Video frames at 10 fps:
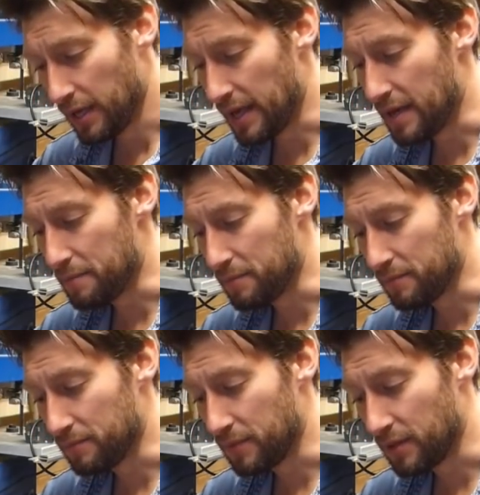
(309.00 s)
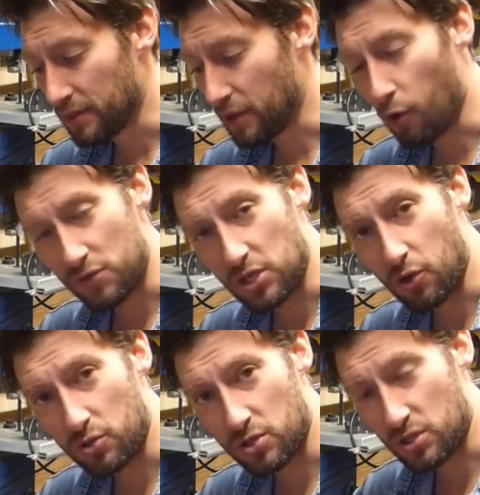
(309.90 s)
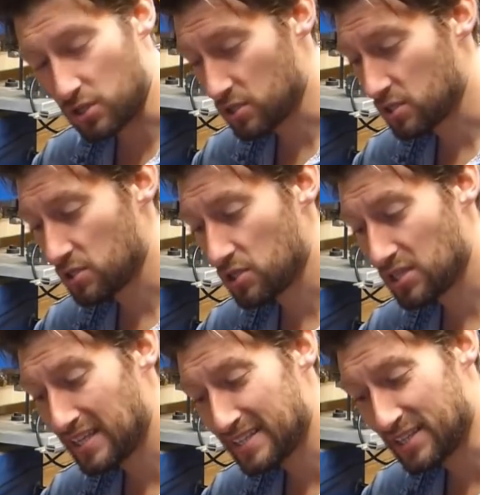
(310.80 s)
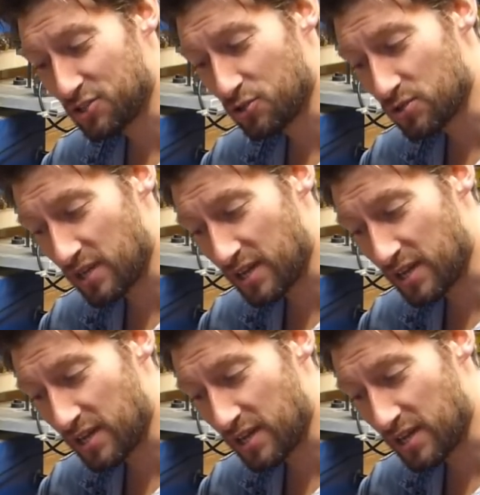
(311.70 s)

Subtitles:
That obviously causes us slight issues,